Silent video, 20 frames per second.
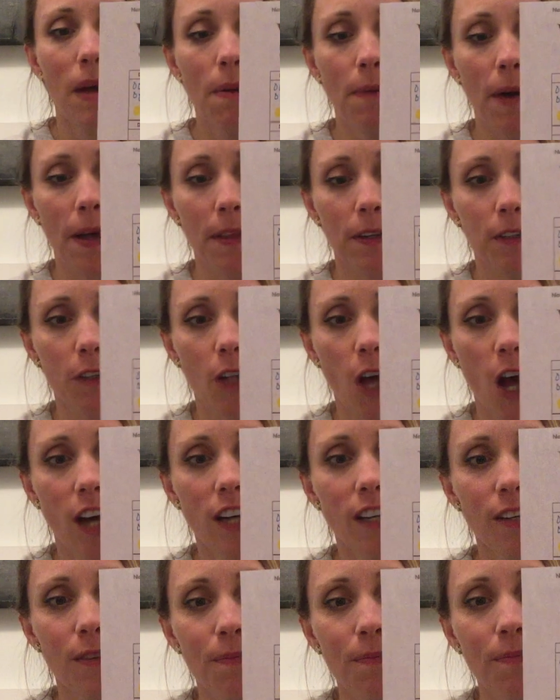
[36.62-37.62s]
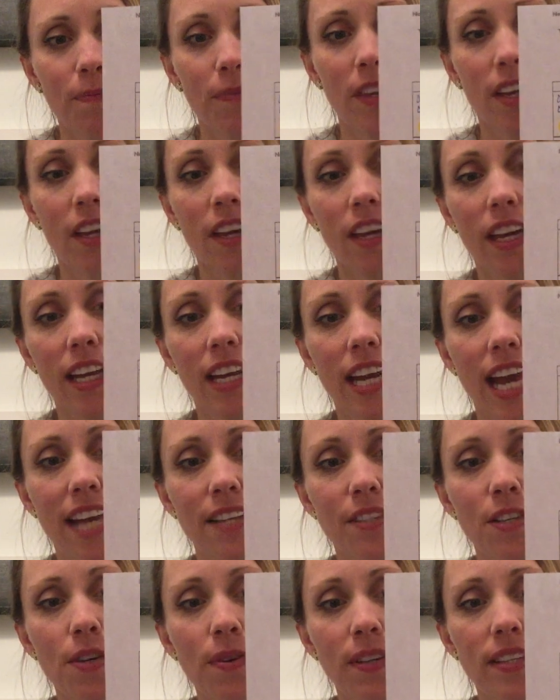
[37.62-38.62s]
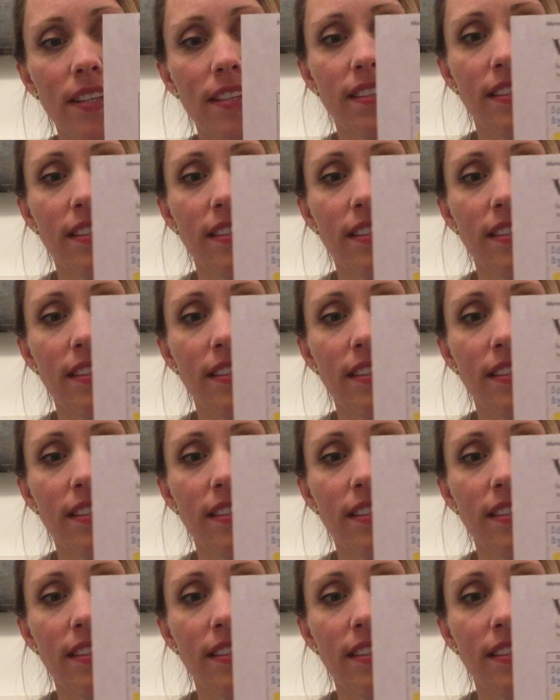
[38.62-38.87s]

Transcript: my weather log, and as you can